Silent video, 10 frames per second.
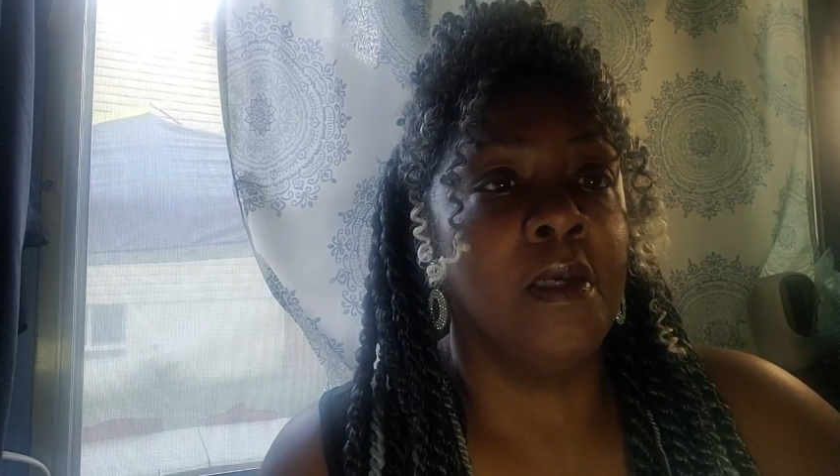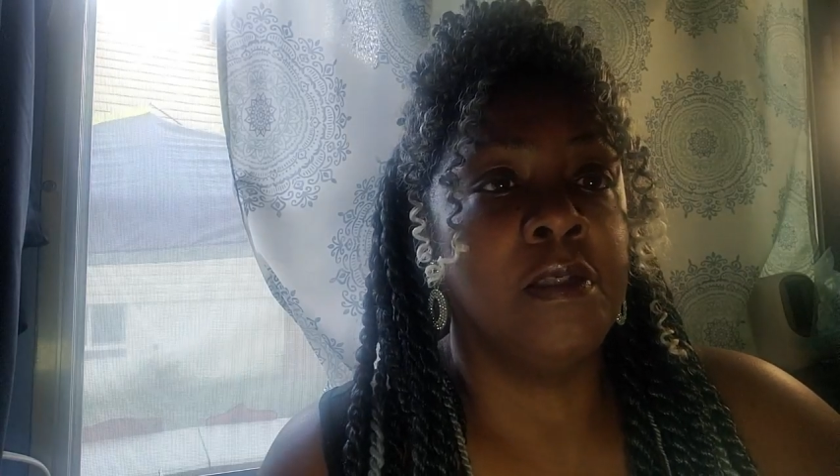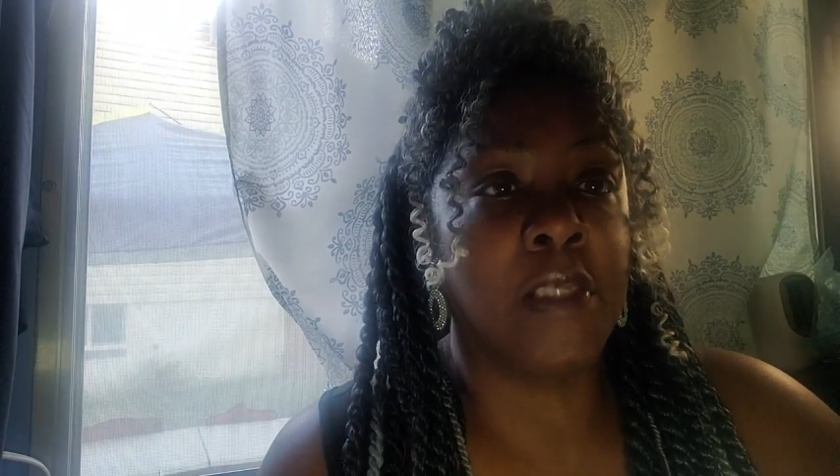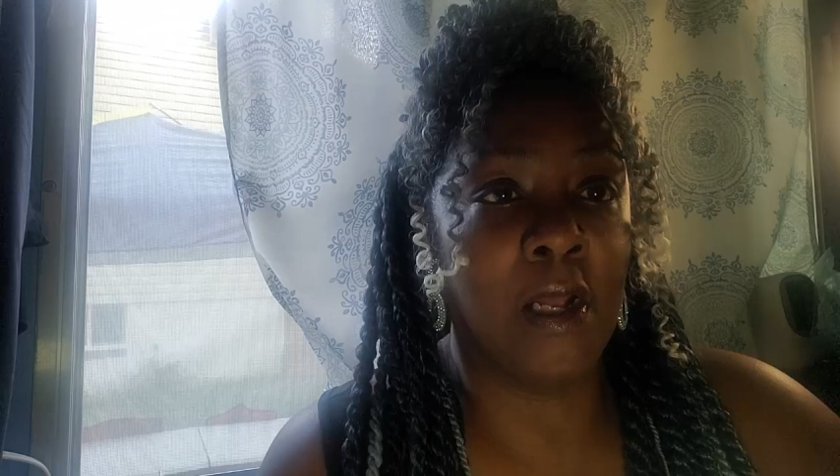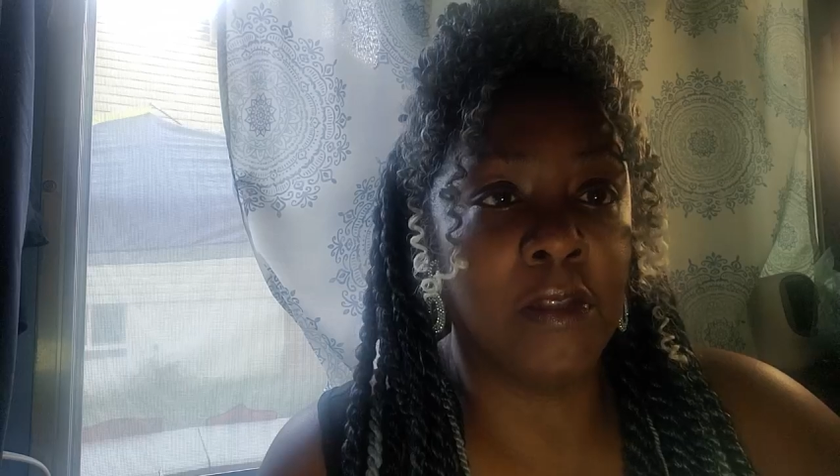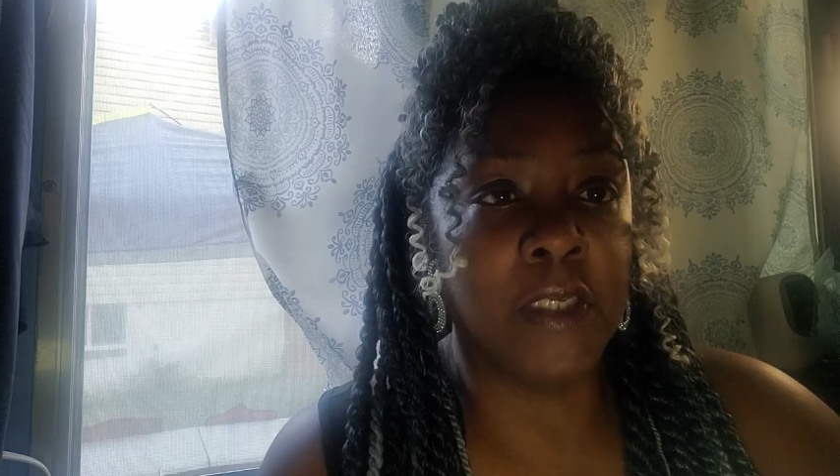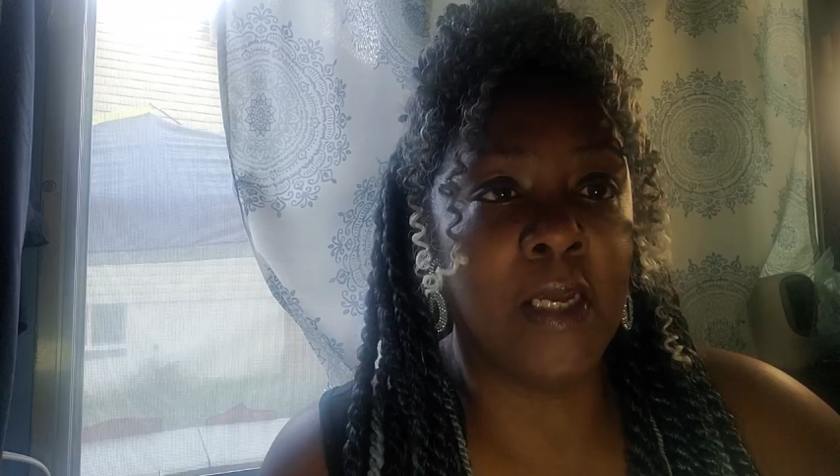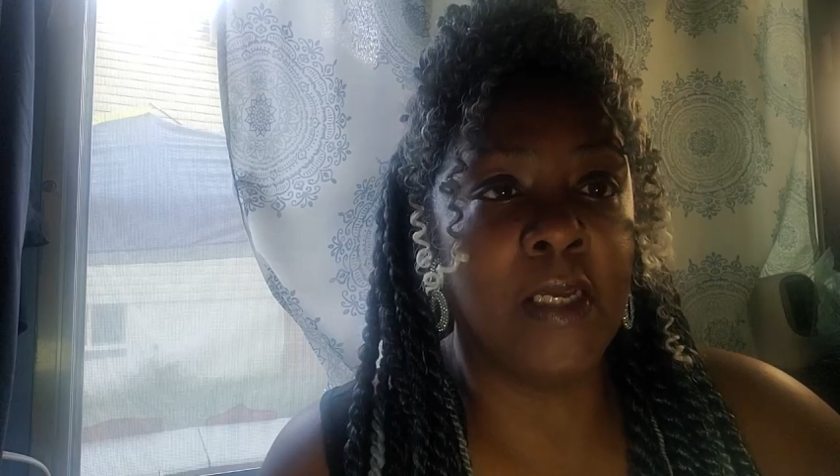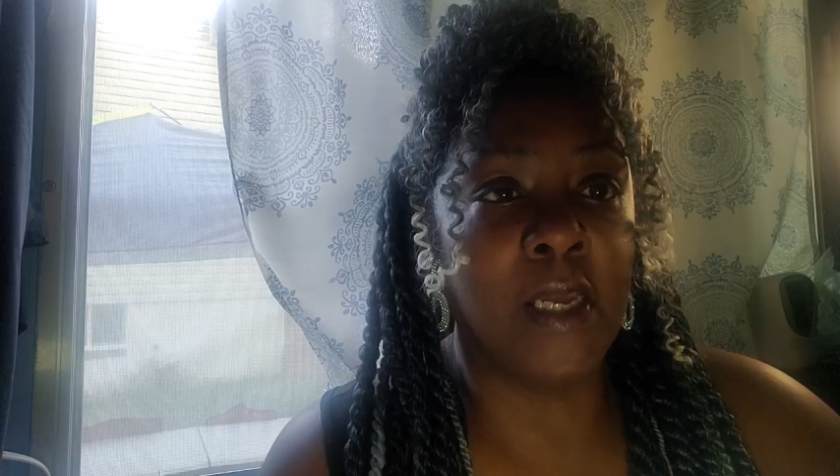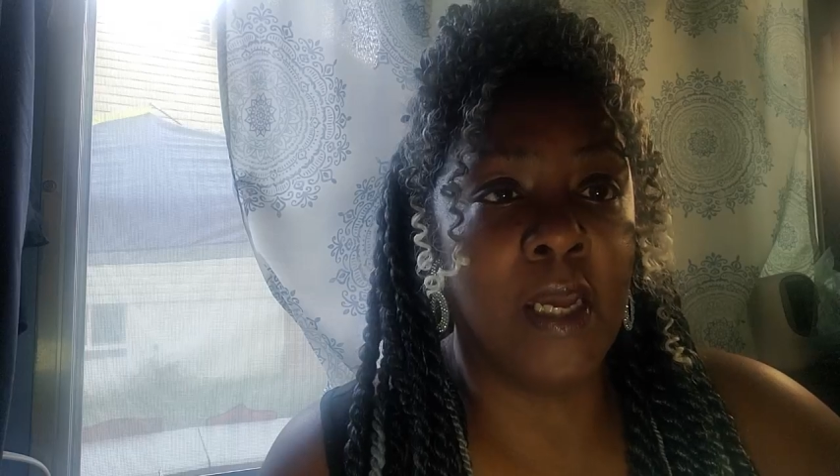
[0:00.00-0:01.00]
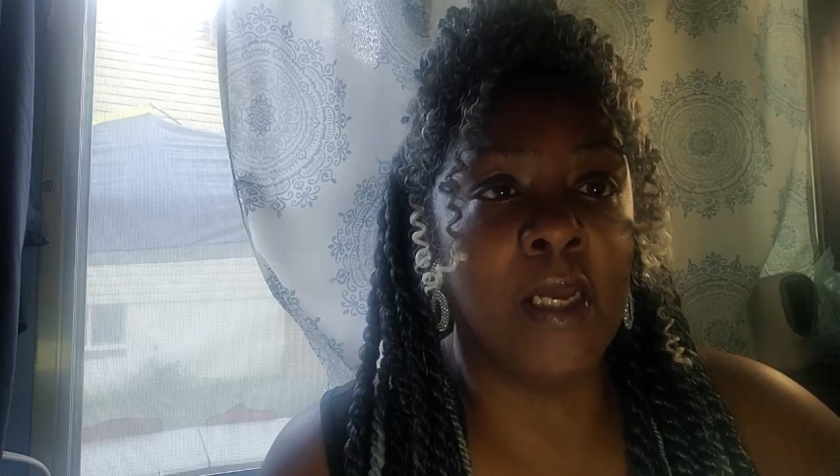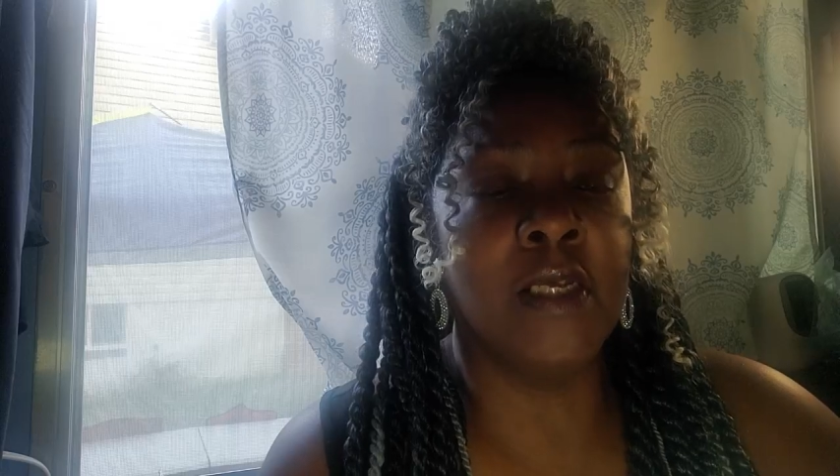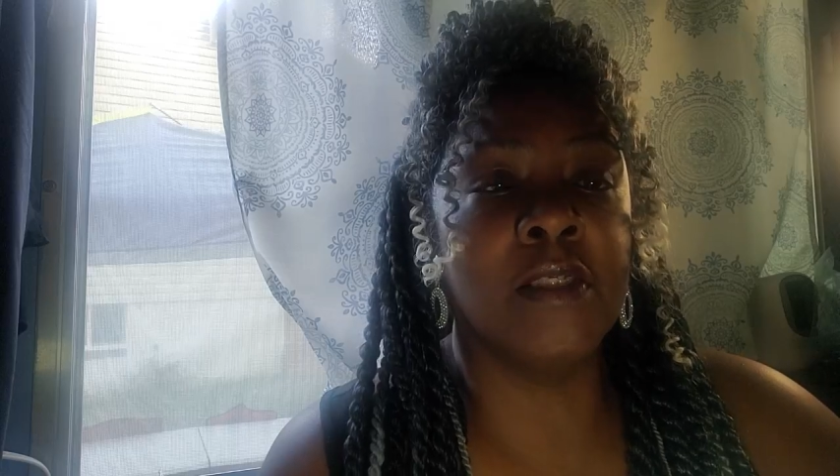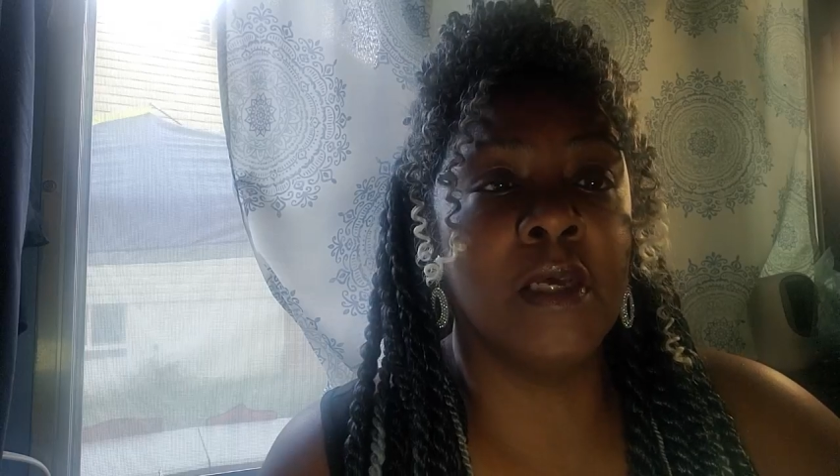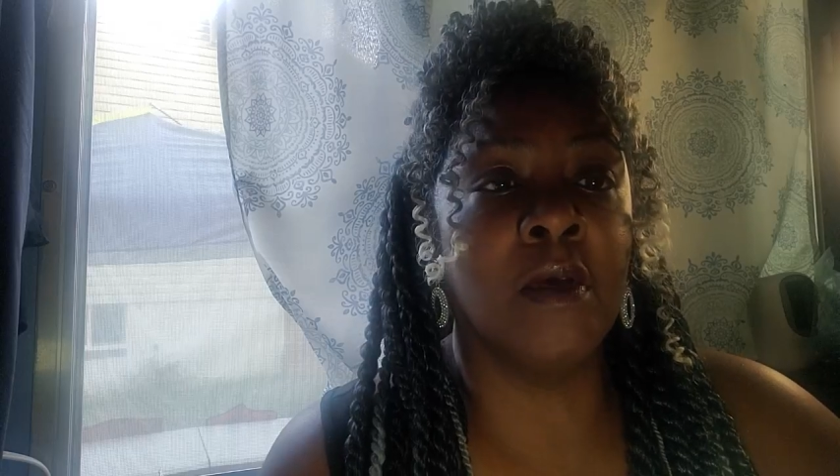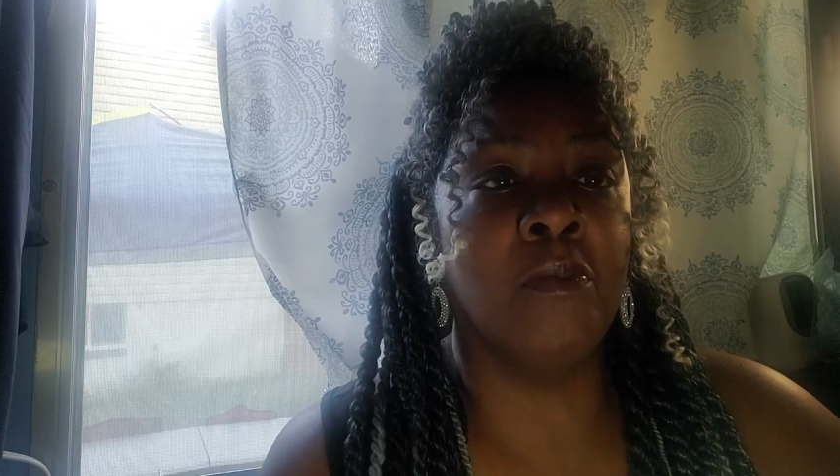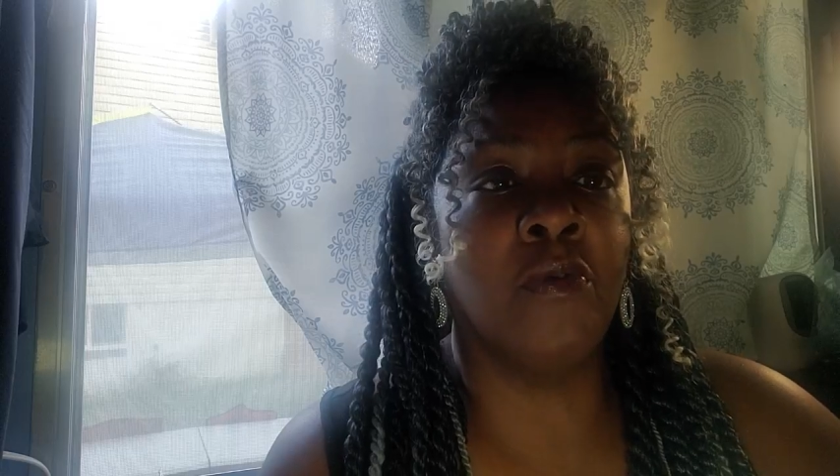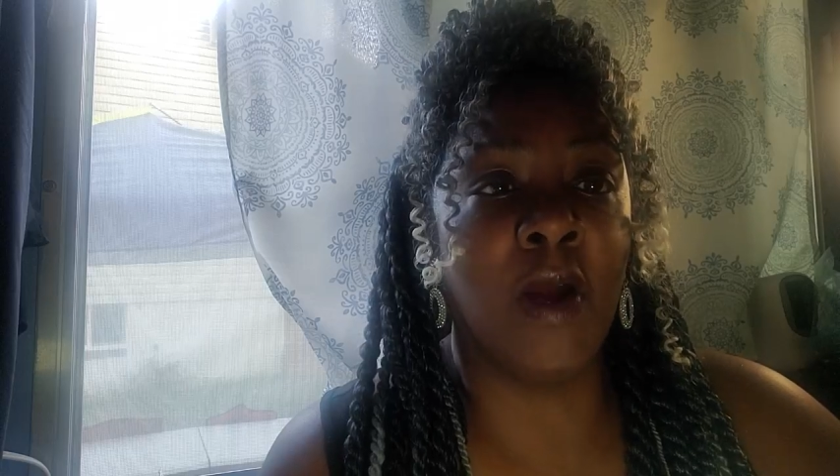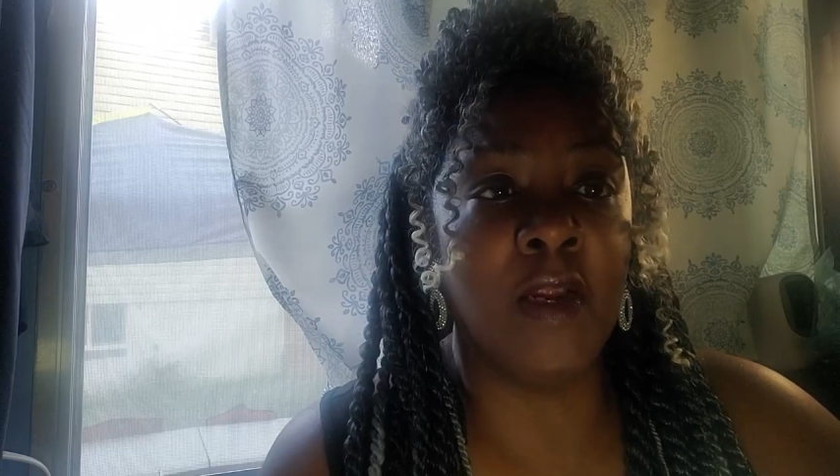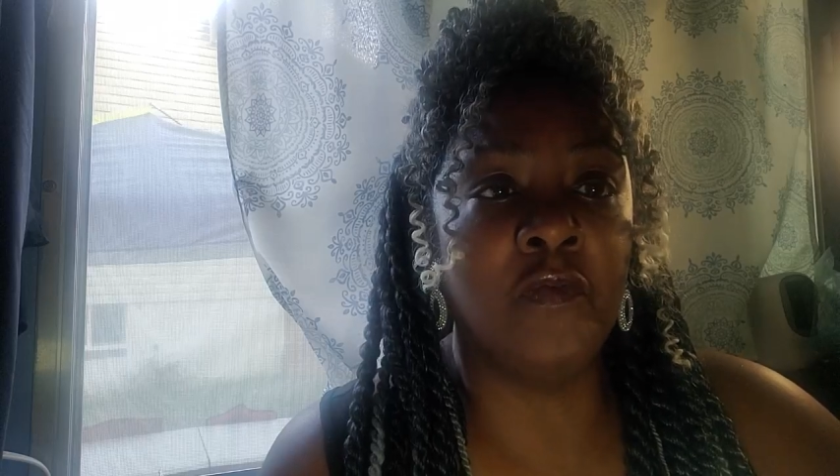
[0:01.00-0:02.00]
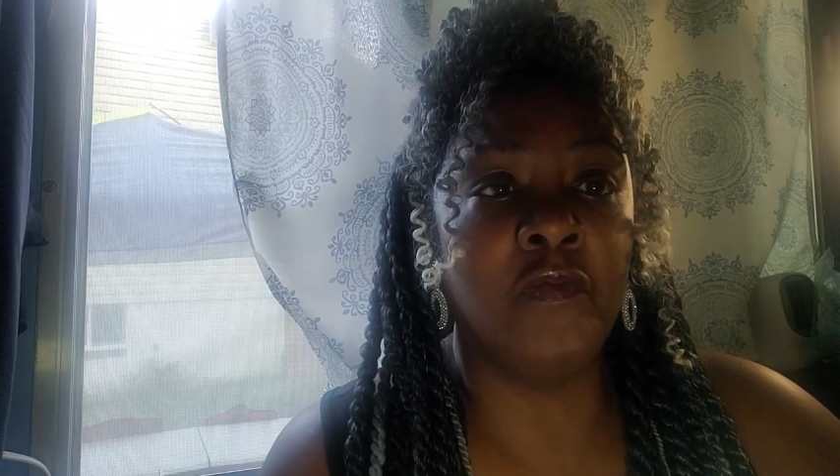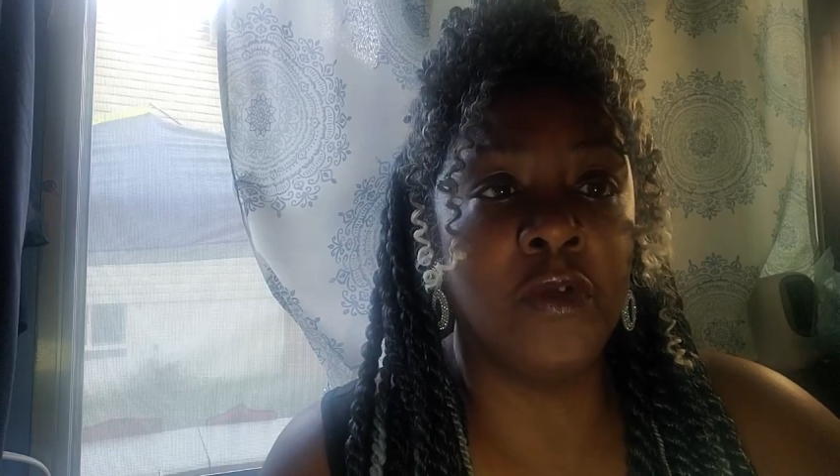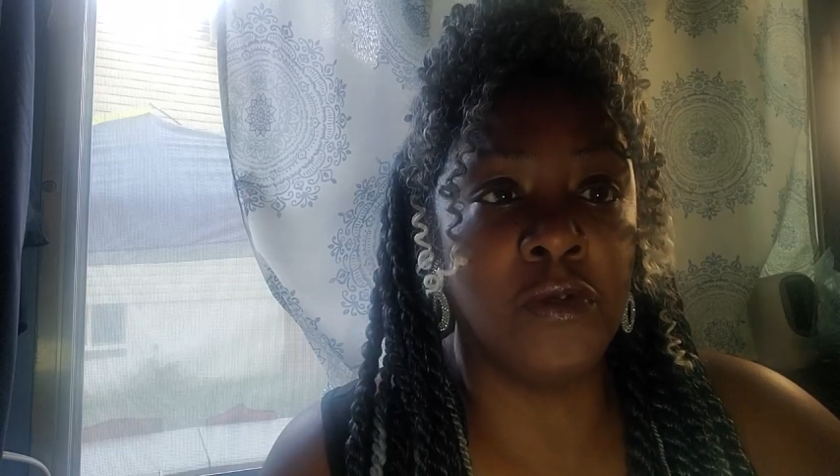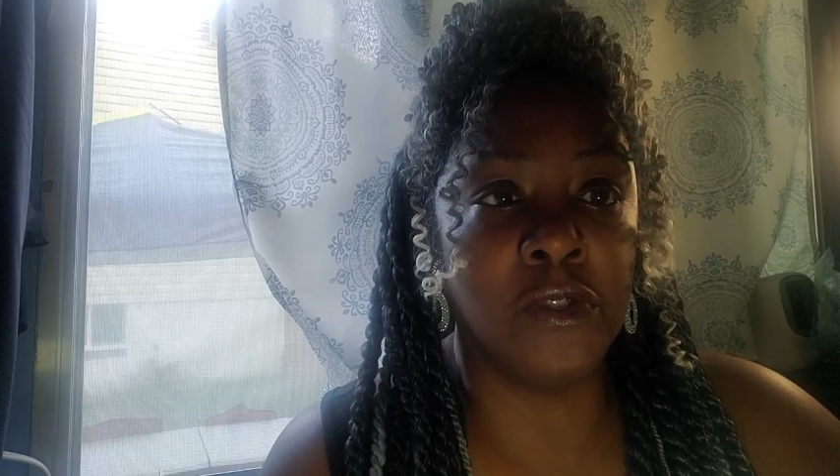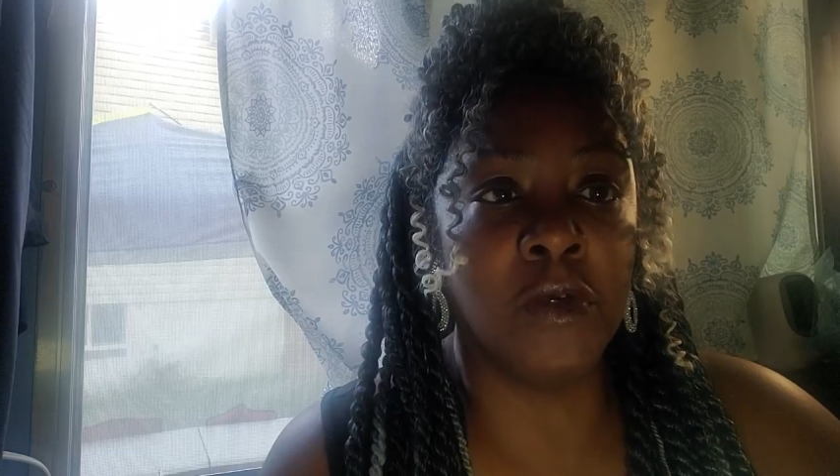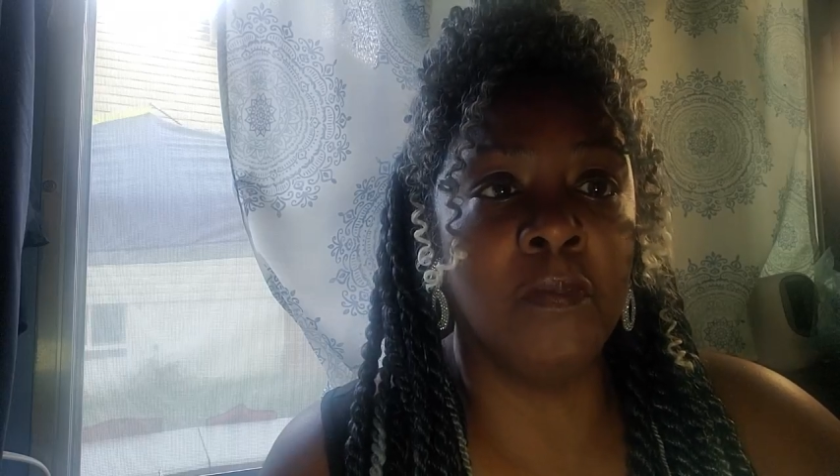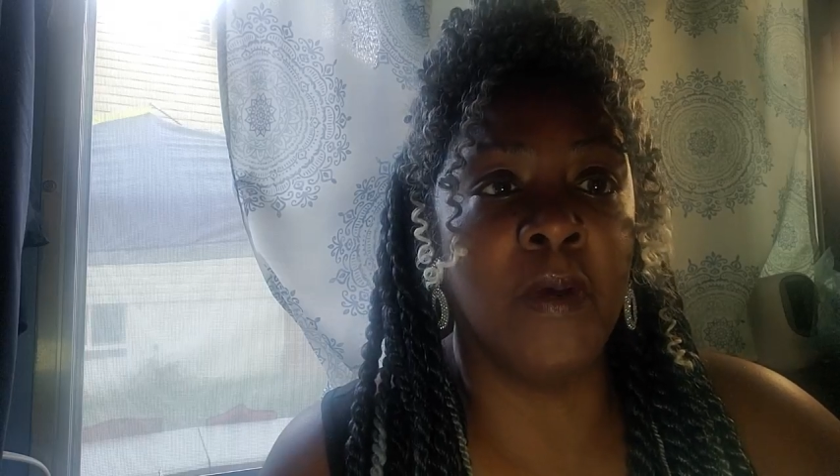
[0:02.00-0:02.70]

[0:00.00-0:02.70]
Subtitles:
it sounds like he has a bright future,